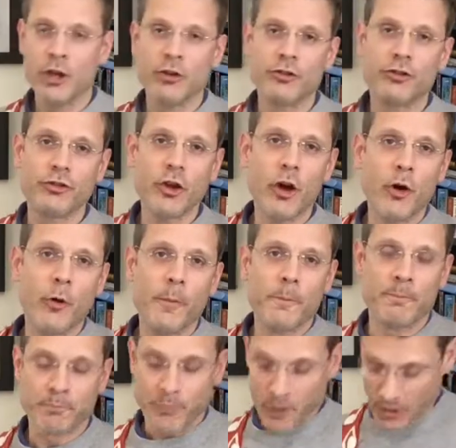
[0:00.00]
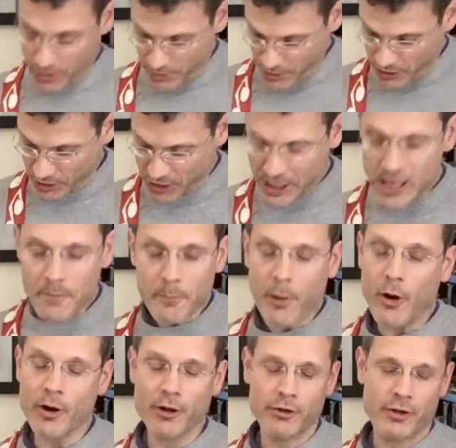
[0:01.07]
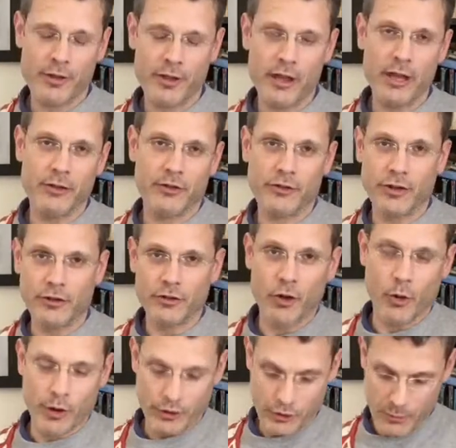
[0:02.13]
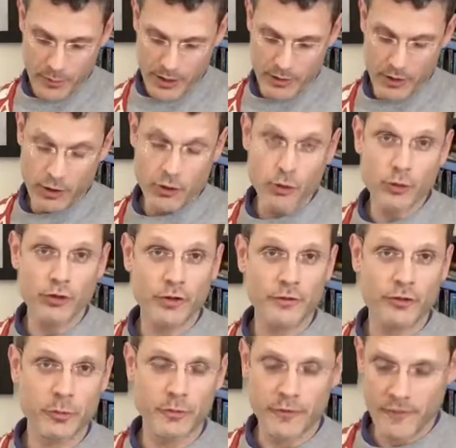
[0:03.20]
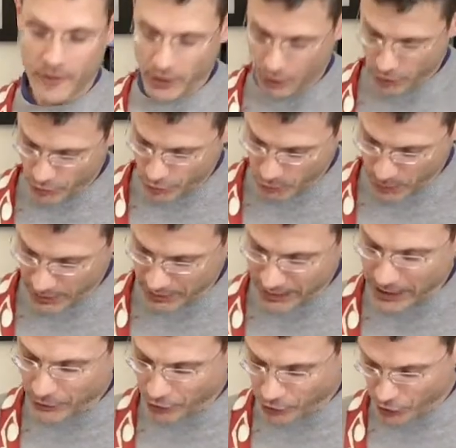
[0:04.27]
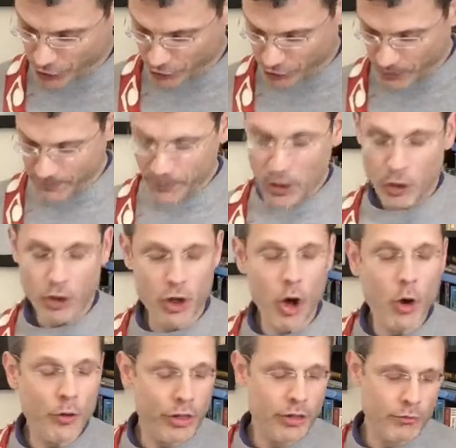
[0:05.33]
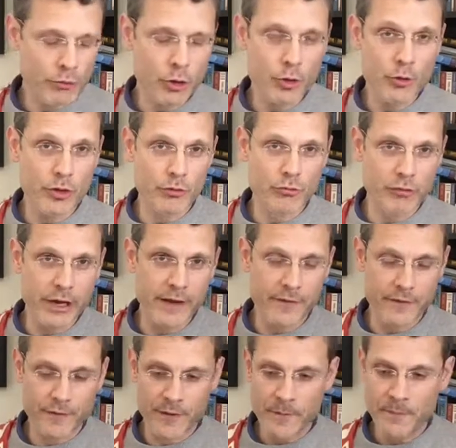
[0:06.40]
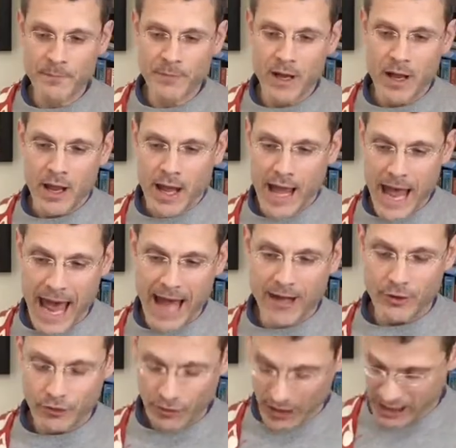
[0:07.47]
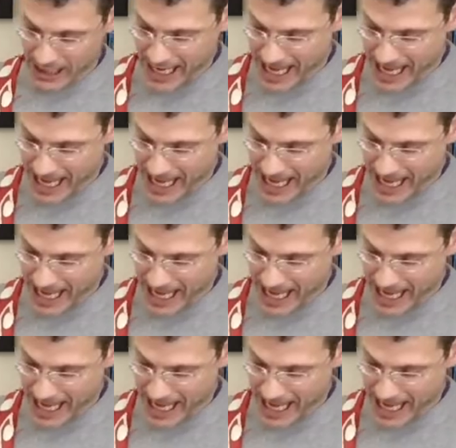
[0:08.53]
So the key part to this is going to be the use of some fingers, but let's just go through the riff as it